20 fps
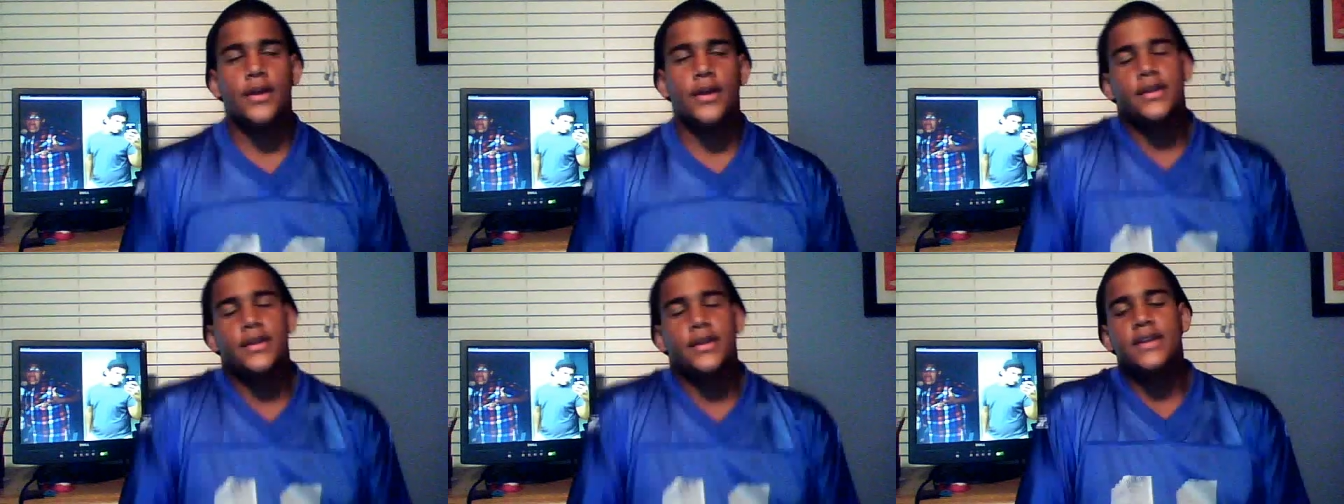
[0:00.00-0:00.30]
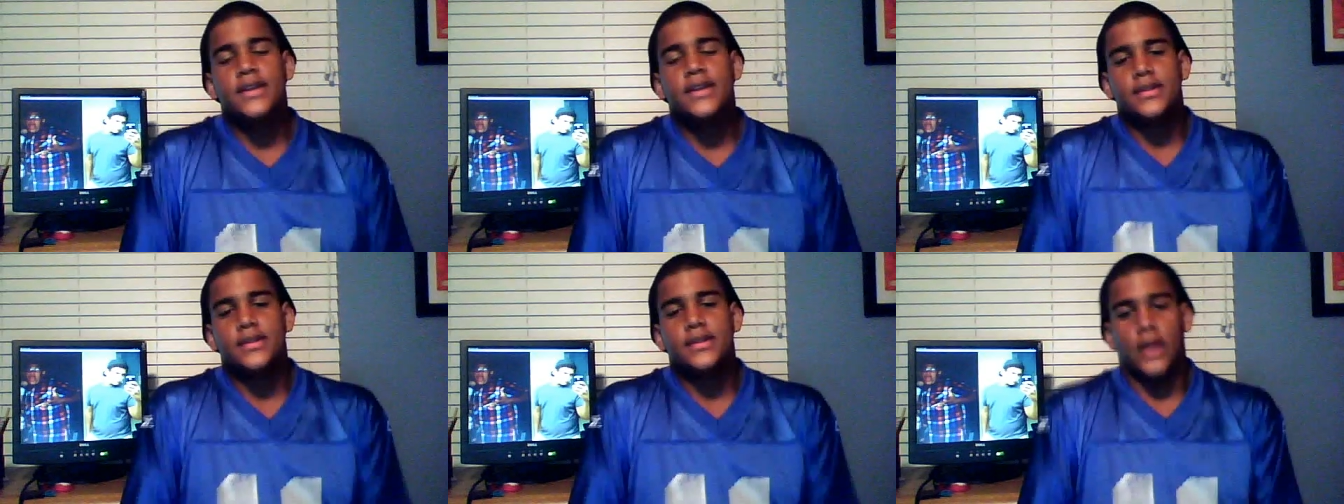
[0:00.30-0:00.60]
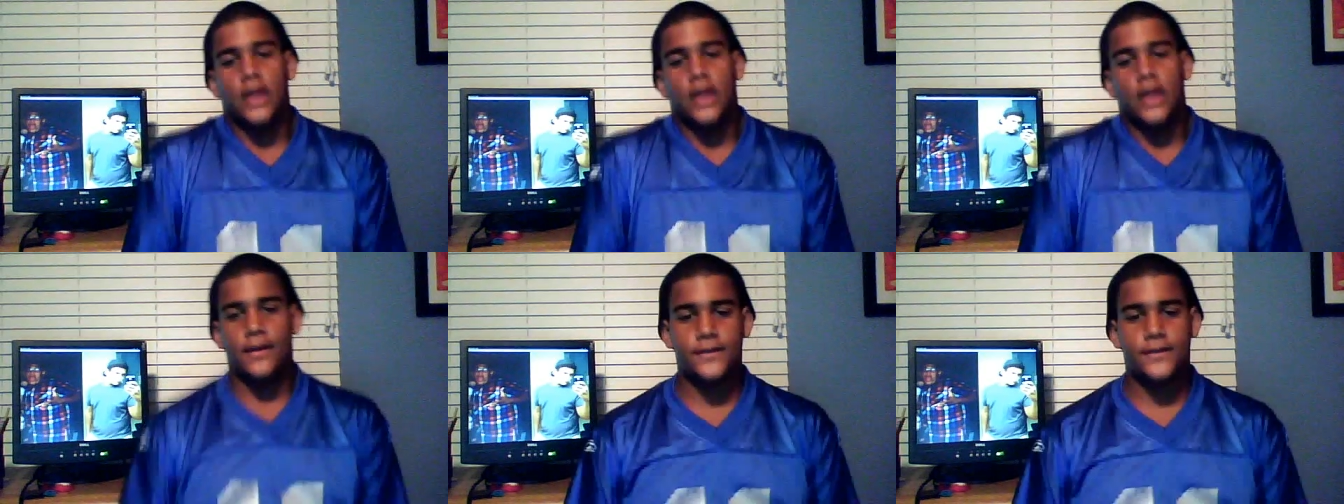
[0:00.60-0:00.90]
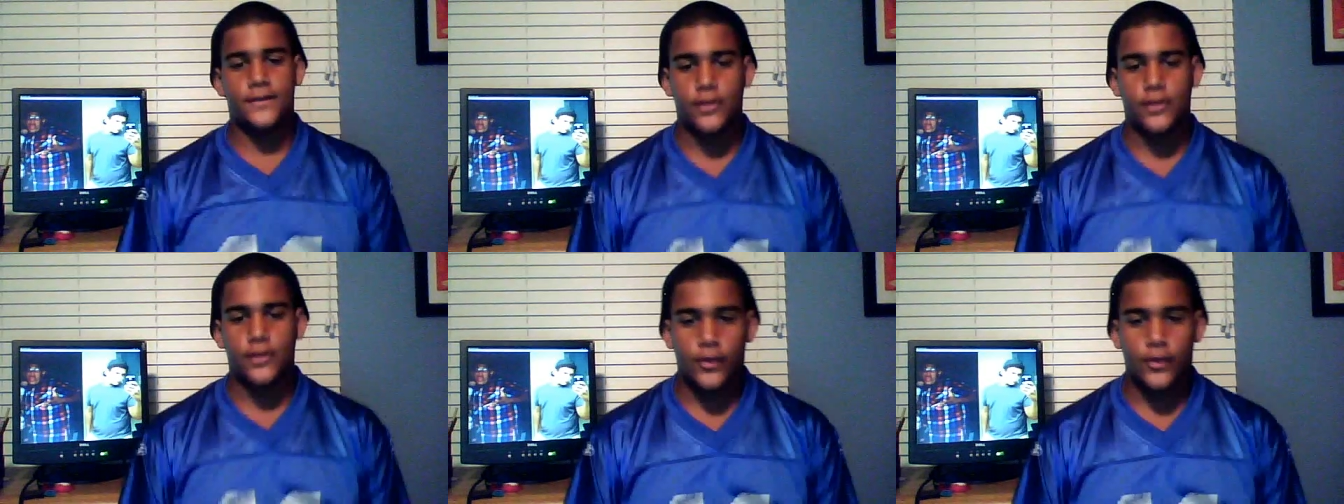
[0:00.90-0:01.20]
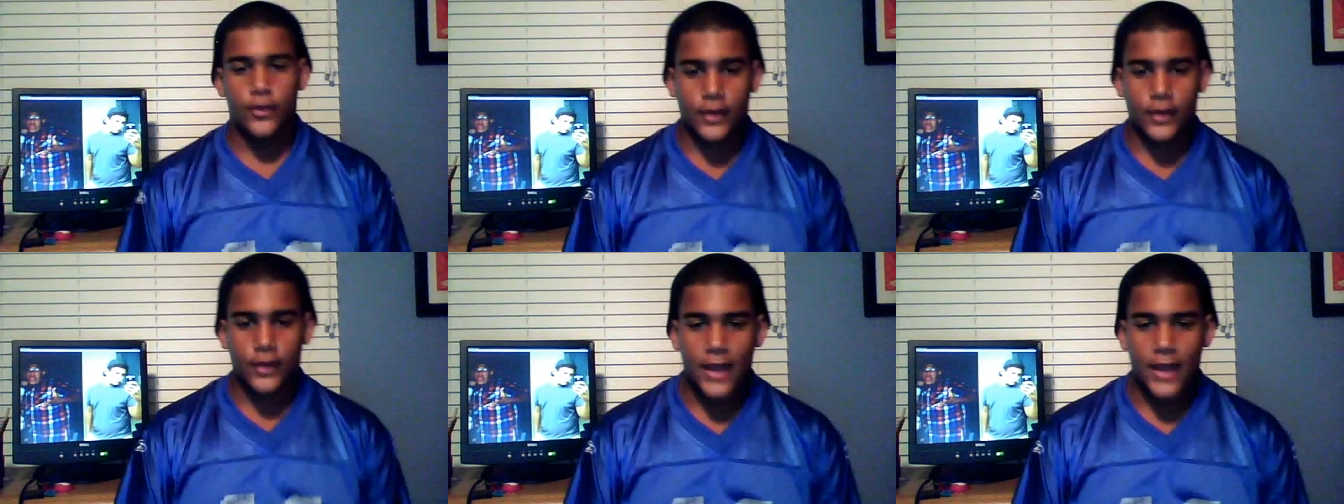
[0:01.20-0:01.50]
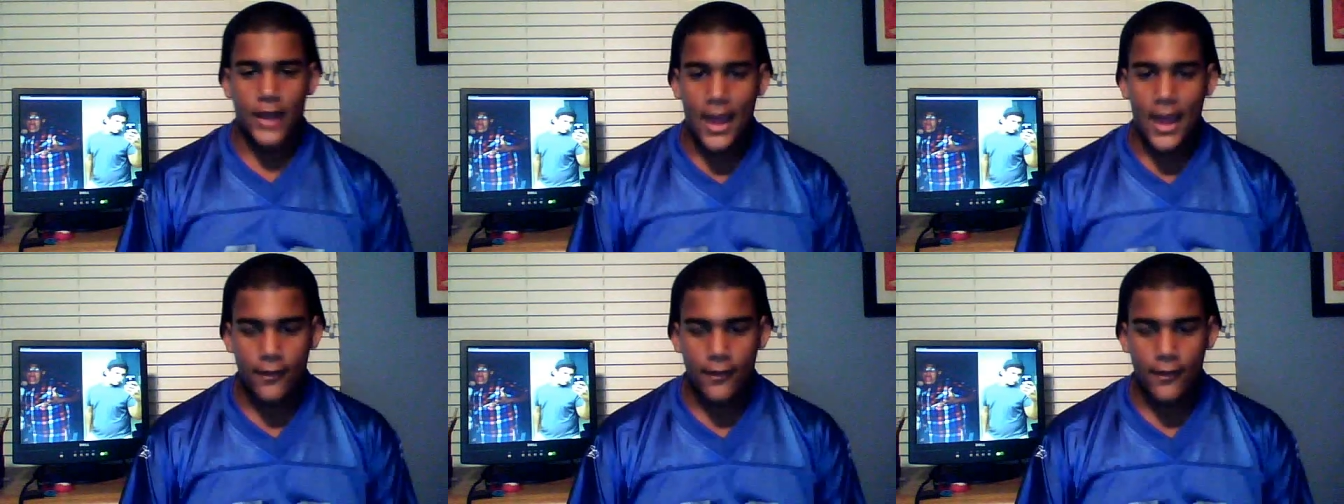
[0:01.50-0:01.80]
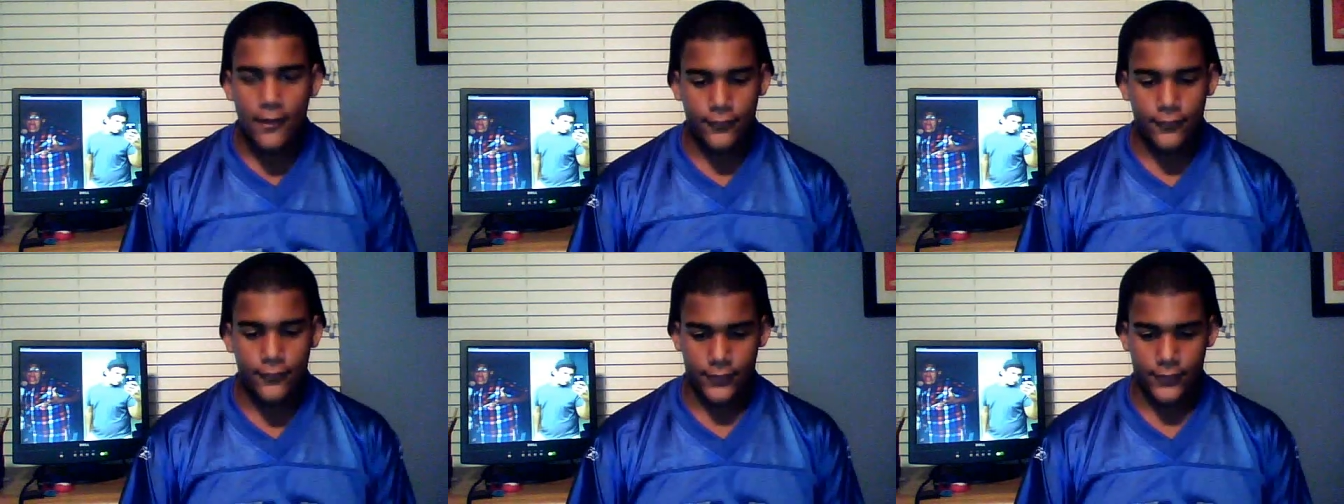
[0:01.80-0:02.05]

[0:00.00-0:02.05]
It's life, so you're gonna have,